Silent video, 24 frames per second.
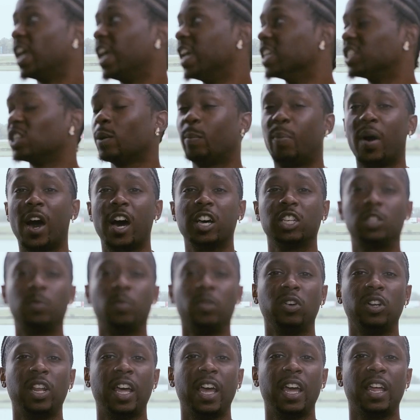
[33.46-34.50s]
Is it
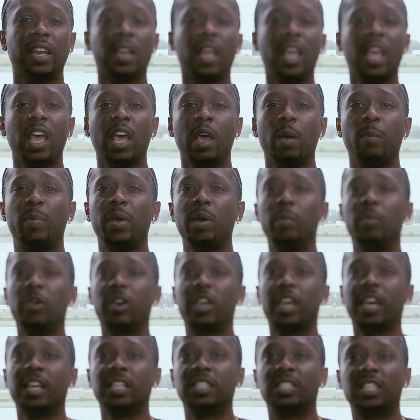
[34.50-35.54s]
possible that people
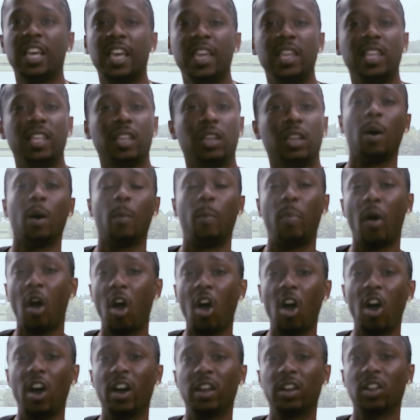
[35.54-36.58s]
can take
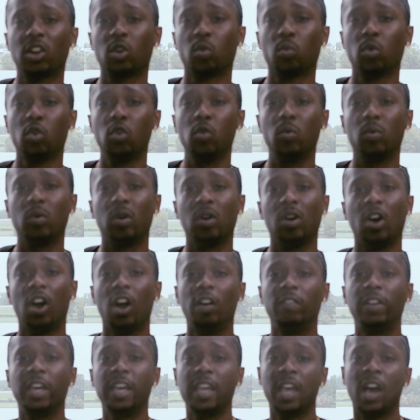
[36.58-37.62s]
part of the route
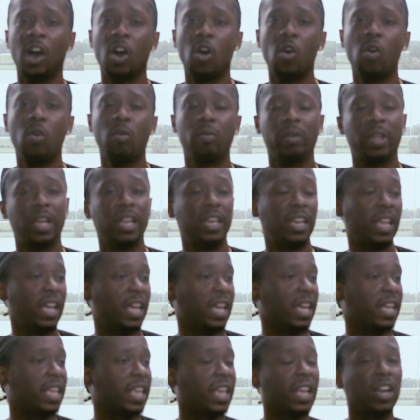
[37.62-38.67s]
of their own and
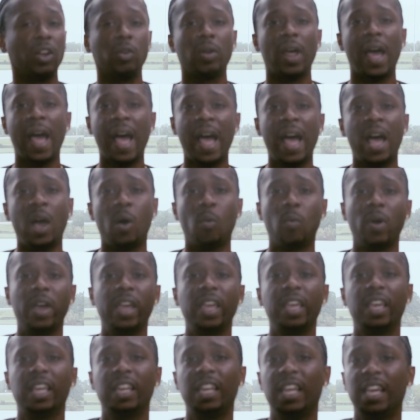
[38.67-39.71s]
then get on the
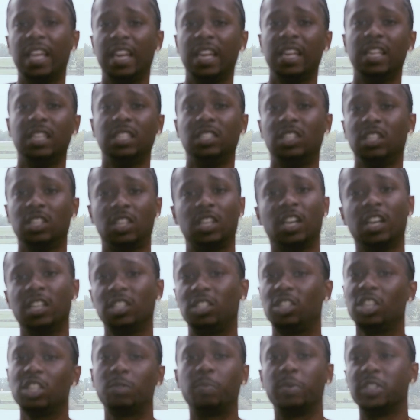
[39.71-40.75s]
highway and then because
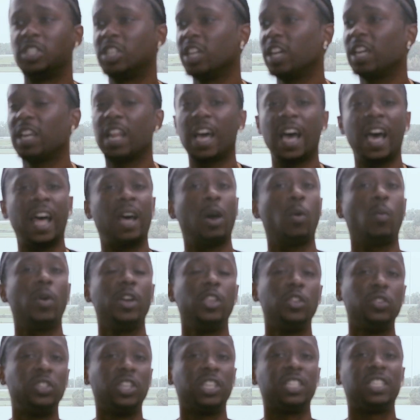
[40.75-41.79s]
this particular highway
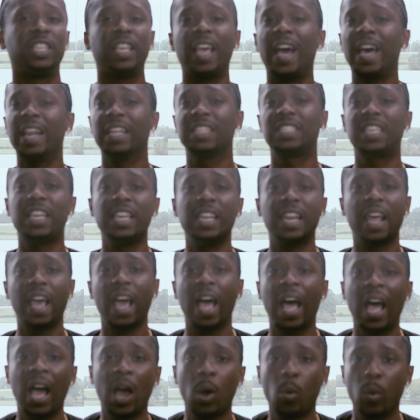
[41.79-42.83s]
you just gotta take that
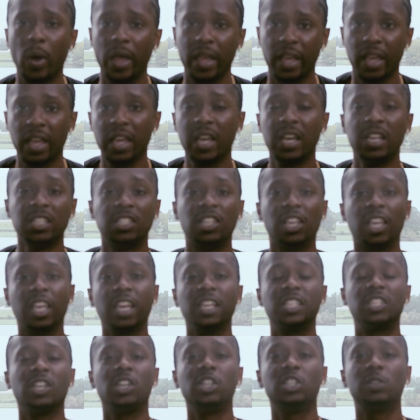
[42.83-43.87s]
highway to
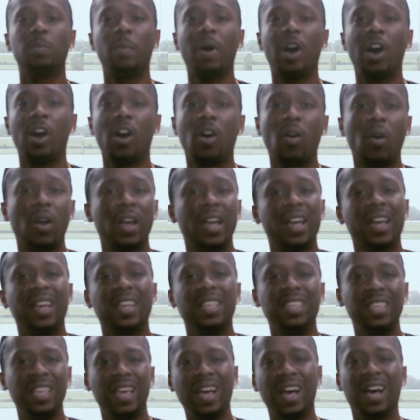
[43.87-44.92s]
get to this mall
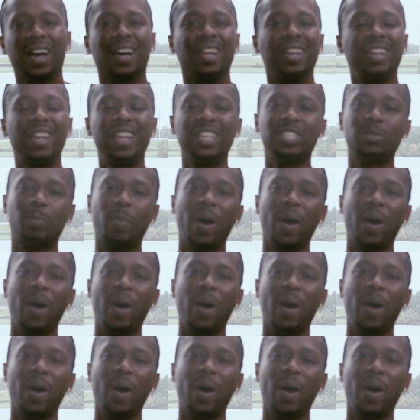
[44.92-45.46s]
yeah that's